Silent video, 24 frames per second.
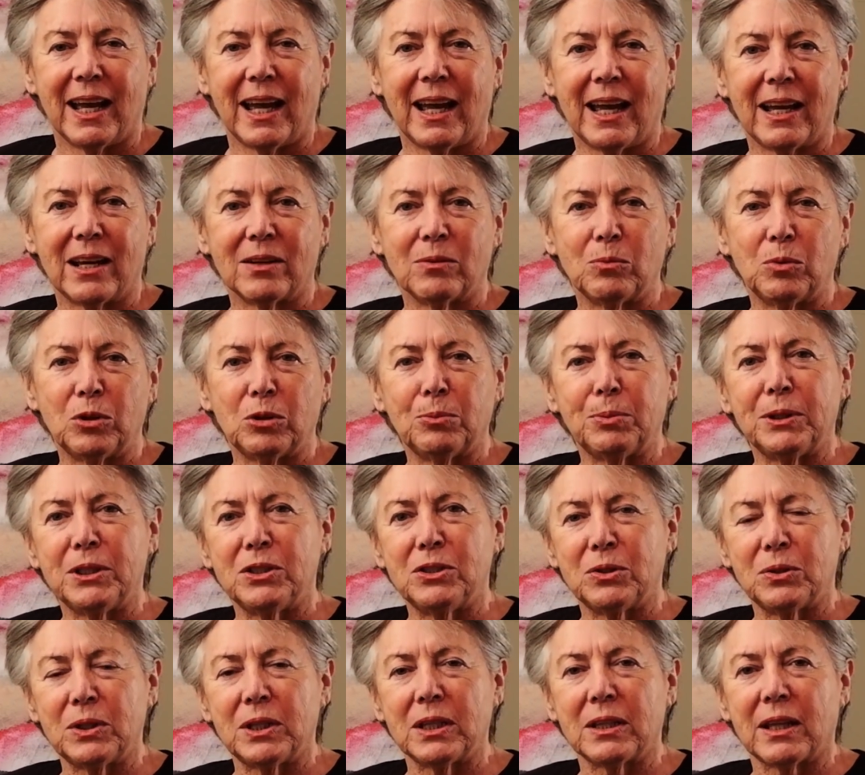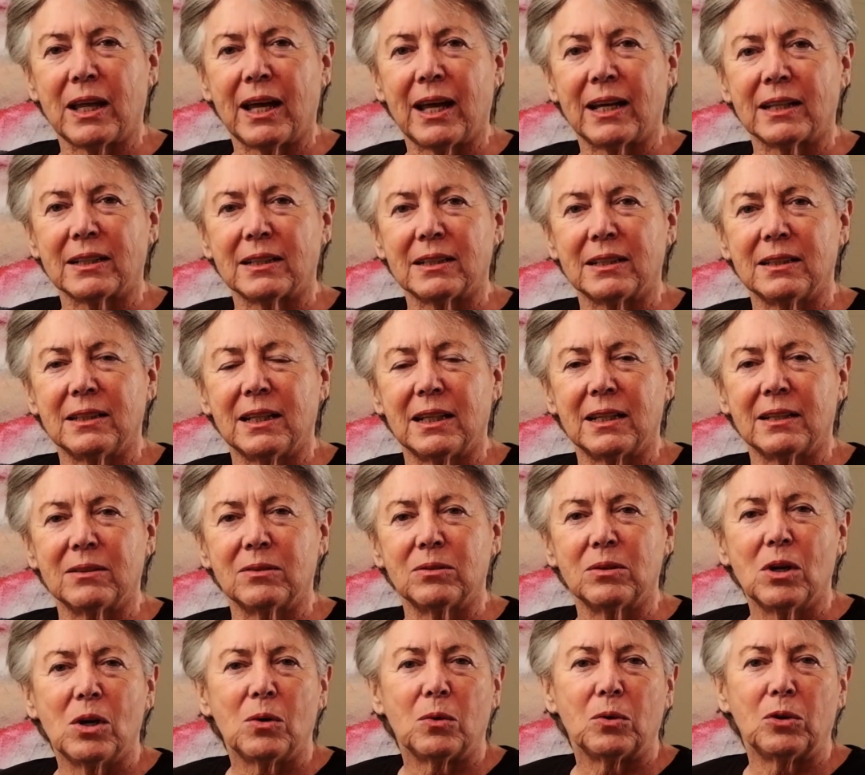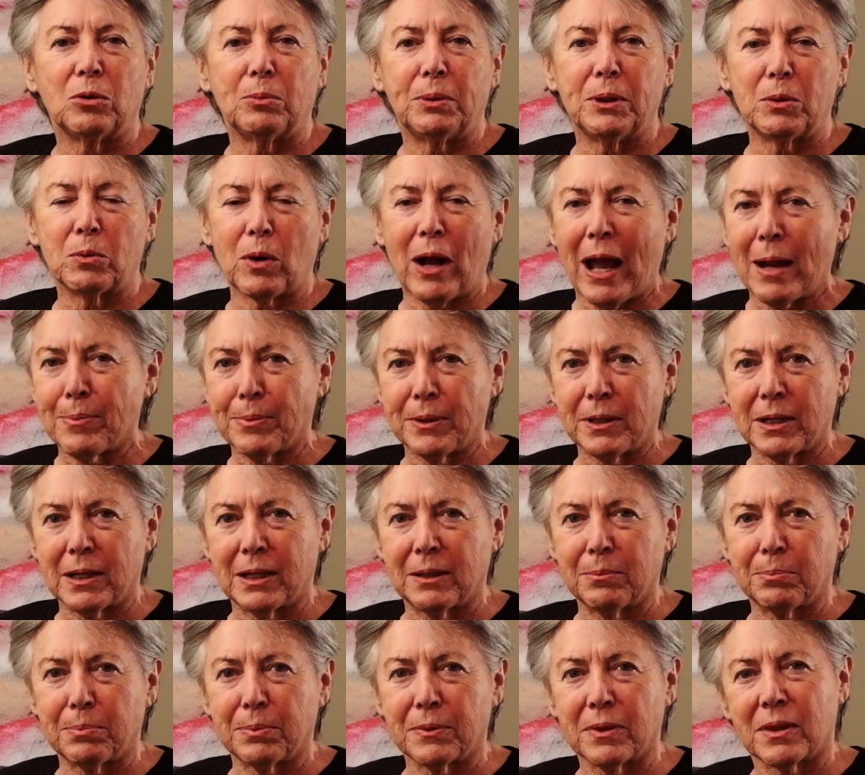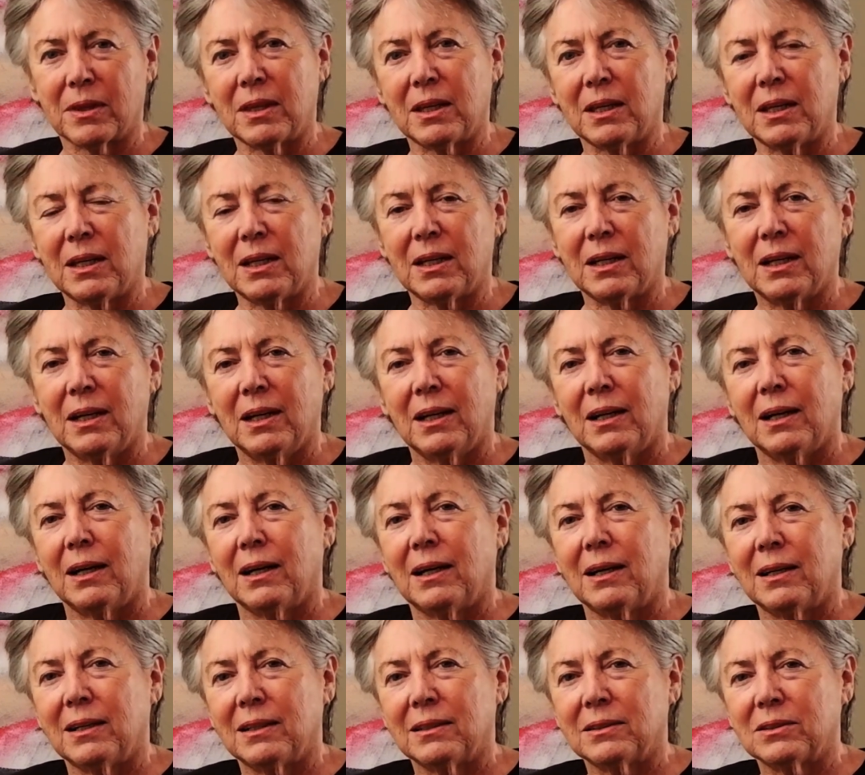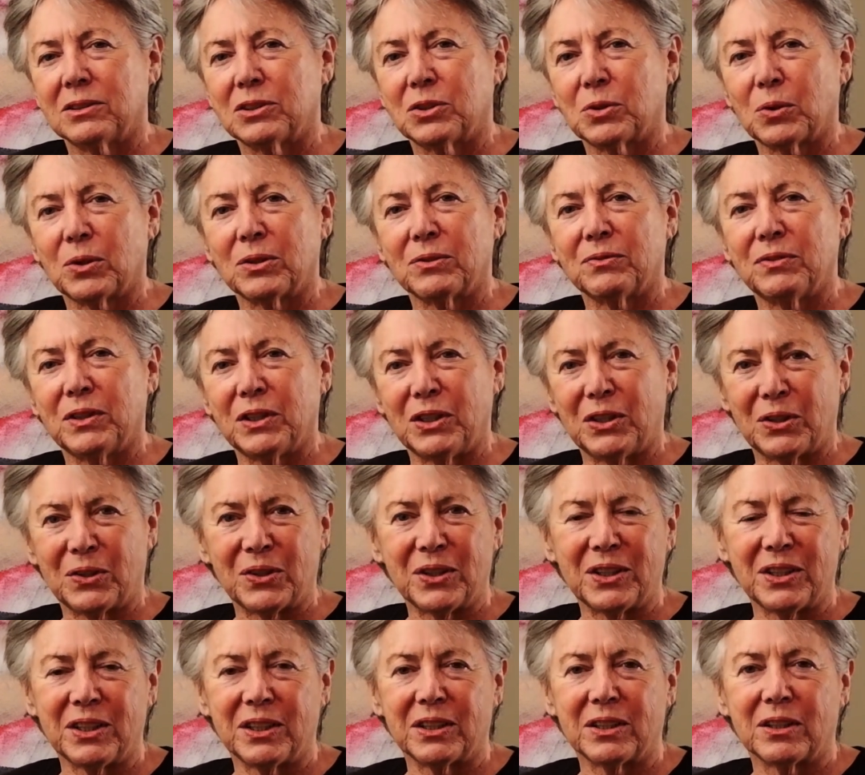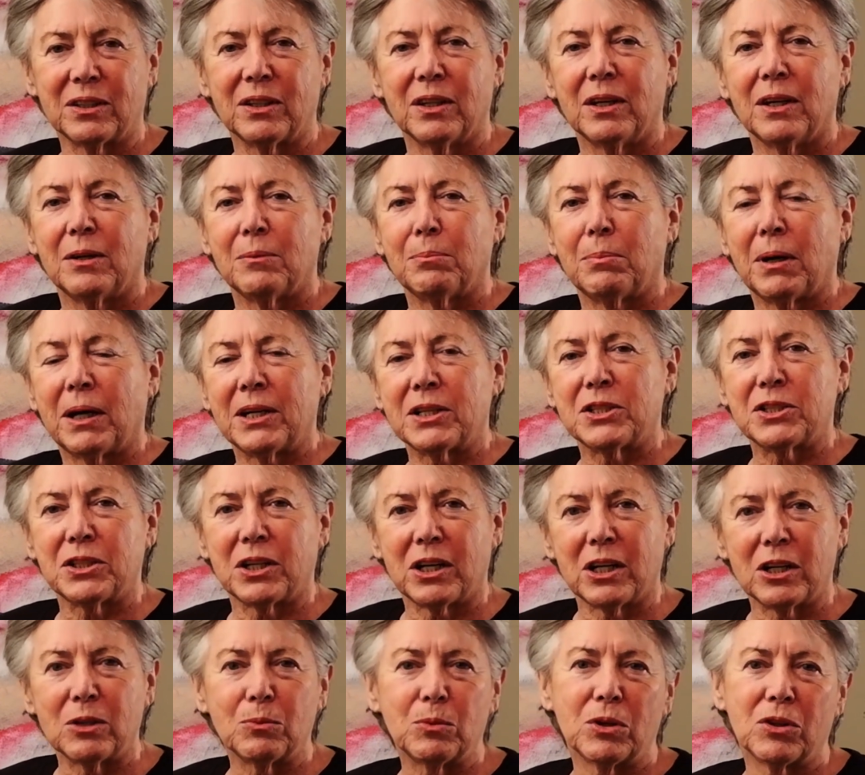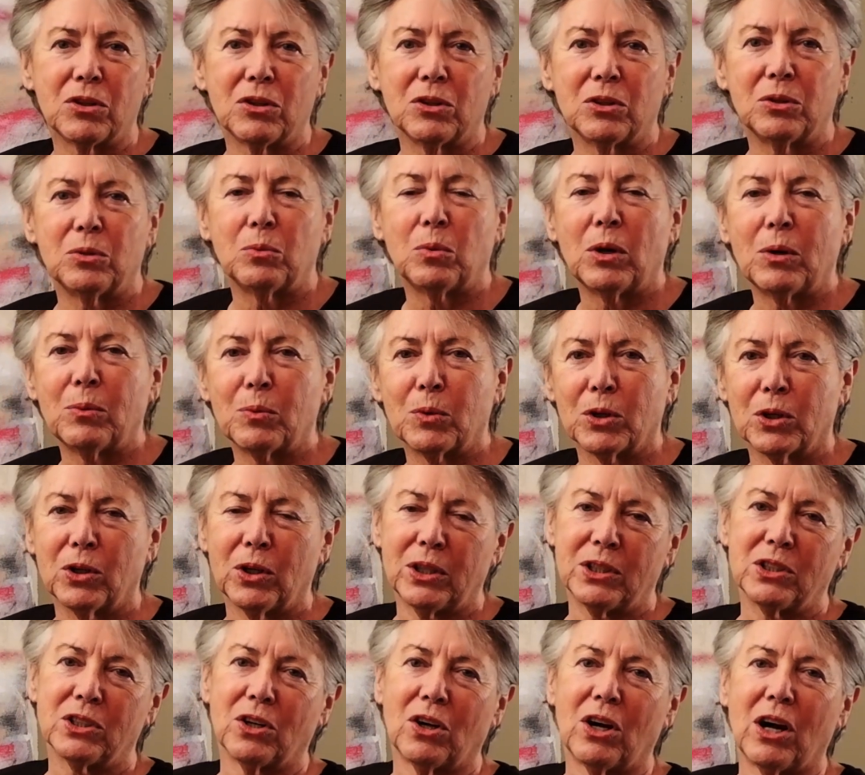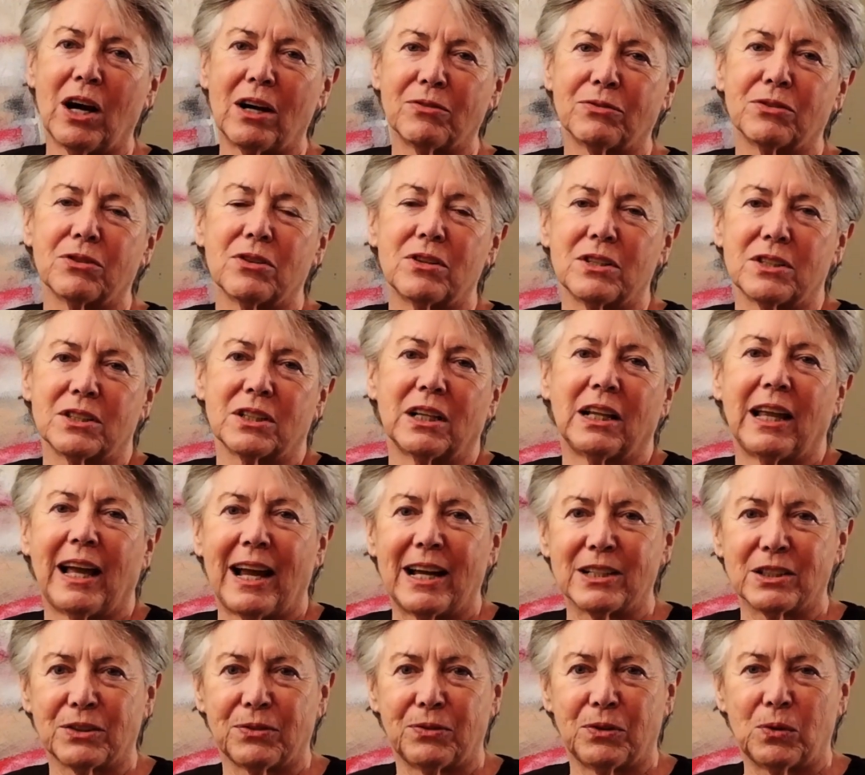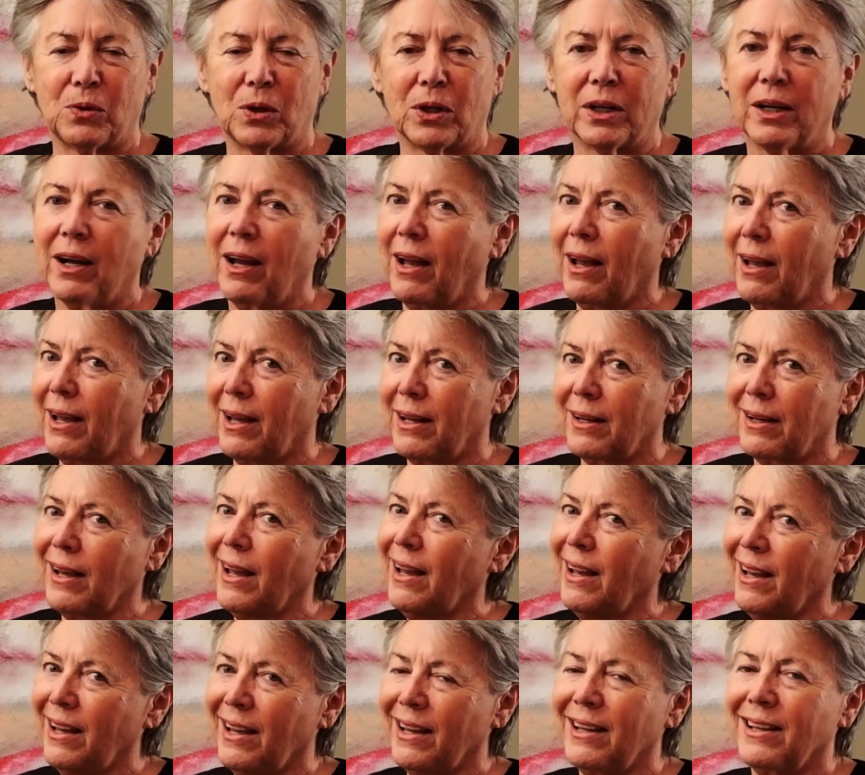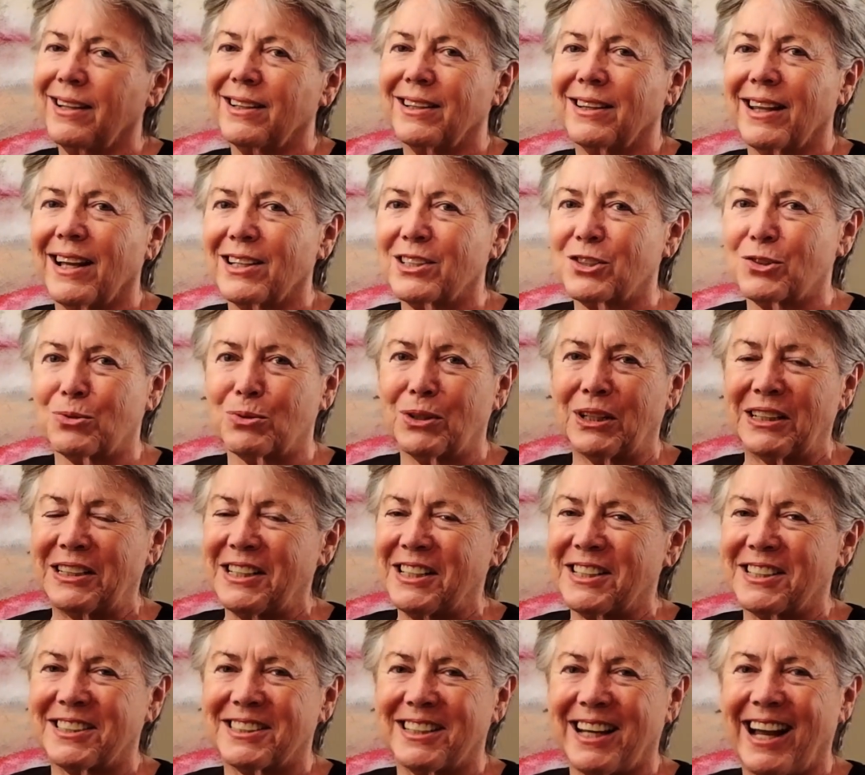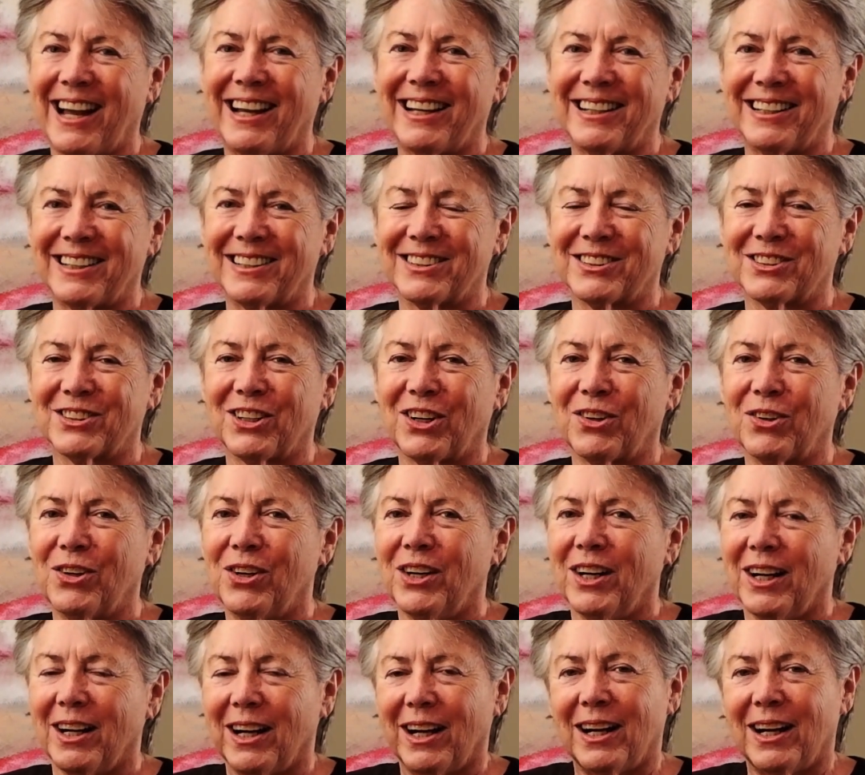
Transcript: And we'll be doing that, and then we'll be wrapping up the short video here by sharing with you what we're going to offer this class for. And hey, that's really exciting. So